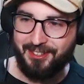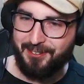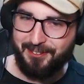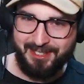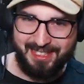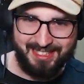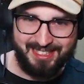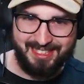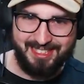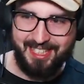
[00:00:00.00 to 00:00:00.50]

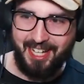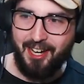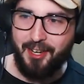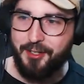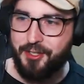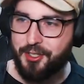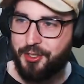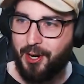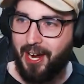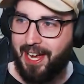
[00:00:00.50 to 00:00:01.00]
The
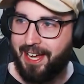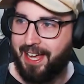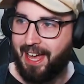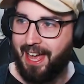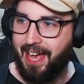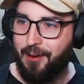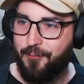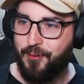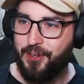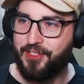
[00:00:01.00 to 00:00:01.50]
soundtrack,
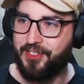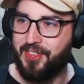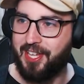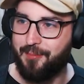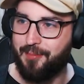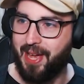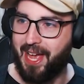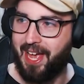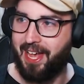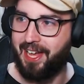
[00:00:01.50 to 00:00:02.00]
everything,
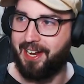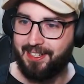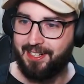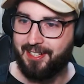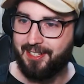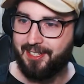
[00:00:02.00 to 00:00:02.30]
man!